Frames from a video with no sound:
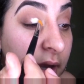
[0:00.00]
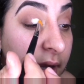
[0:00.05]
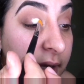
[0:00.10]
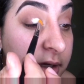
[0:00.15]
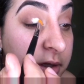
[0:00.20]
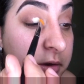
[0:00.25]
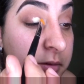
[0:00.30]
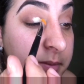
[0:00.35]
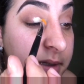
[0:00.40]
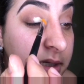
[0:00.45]

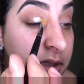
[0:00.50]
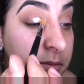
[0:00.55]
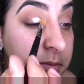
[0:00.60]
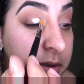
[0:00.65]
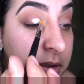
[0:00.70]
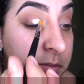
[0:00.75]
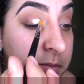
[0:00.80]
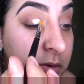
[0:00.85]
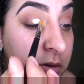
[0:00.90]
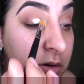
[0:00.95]
I know many
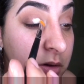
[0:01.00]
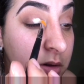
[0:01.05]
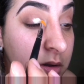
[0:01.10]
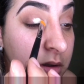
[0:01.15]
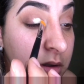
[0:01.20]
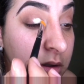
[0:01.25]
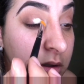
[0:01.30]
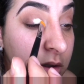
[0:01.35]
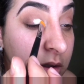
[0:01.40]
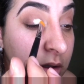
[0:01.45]

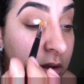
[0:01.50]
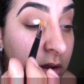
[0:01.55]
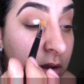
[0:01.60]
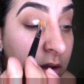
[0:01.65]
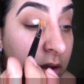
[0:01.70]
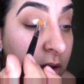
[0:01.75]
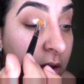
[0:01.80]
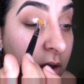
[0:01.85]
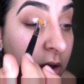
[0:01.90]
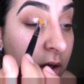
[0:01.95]
people
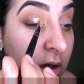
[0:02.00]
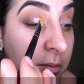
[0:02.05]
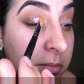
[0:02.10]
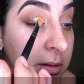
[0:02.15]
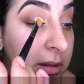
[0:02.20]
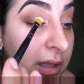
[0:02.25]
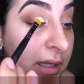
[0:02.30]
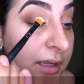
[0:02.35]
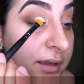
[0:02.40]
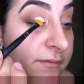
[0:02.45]

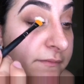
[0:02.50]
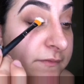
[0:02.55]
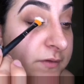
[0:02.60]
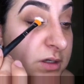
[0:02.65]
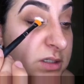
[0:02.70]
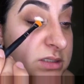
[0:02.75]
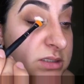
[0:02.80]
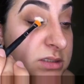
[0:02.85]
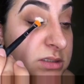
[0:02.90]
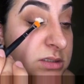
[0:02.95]
apply it
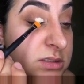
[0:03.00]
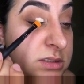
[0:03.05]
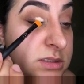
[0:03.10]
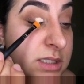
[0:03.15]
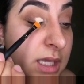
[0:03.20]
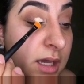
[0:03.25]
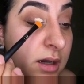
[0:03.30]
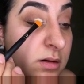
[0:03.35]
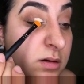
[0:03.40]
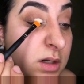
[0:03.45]
first
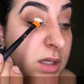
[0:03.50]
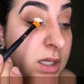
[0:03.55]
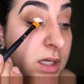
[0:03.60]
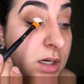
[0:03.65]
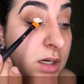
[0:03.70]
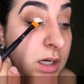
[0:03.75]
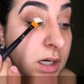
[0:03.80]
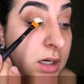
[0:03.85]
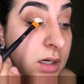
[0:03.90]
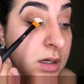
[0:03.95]
down
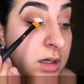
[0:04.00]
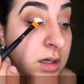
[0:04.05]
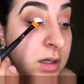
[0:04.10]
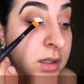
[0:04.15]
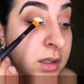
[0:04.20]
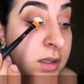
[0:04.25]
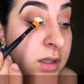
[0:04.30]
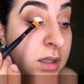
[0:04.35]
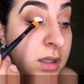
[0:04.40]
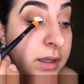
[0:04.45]
here
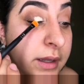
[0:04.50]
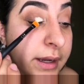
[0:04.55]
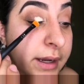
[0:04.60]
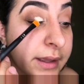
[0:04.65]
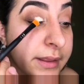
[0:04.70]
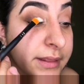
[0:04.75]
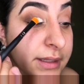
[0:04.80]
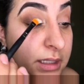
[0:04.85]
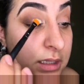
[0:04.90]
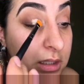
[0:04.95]

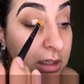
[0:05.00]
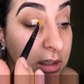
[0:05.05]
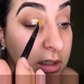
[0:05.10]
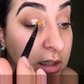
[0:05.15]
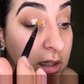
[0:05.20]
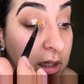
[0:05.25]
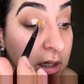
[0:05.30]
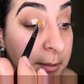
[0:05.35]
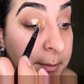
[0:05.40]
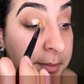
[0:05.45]
and then
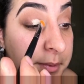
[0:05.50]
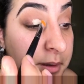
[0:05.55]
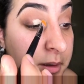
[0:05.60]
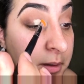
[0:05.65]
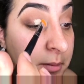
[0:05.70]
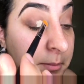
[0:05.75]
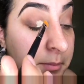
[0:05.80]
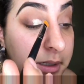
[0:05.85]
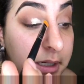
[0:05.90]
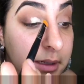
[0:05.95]
look up,
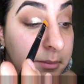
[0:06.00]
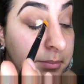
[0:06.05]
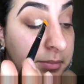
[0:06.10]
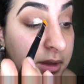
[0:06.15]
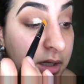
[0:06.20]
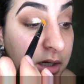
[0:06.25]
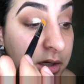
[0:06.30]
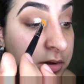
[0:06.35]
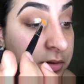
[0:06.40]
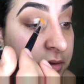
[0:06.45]
but I'm
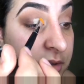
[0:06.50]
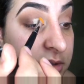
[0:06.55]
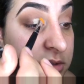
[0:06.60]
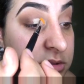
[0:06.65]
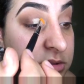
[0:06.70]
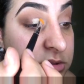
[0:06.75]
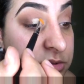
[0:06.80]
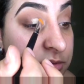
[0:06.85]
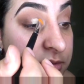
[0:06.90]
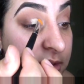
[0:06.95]
not going
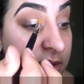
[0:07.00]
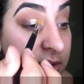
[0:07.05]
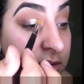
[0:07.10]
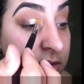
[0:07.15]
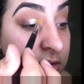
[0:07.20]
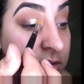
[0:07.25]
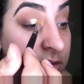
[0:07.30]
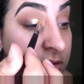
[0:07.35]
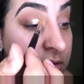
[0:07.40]
to do that.